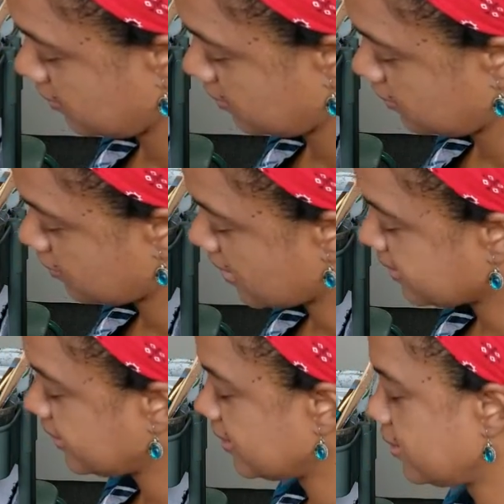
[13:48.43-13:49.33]
So
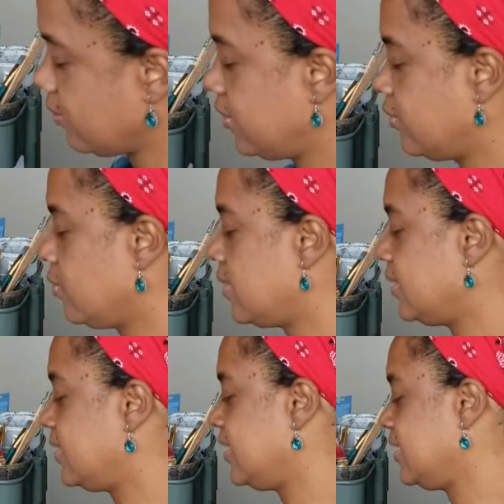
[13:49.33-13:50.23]
ideally, we do want to
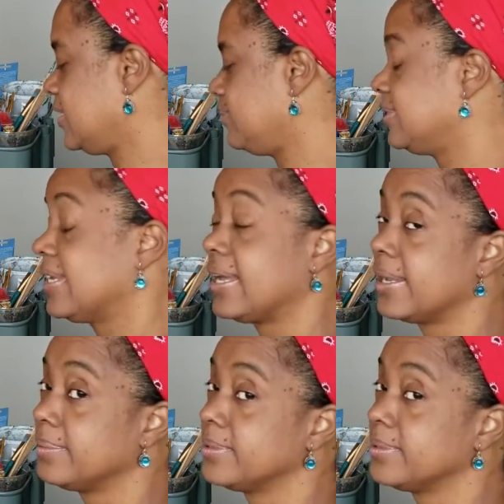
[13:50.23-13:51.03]
take some time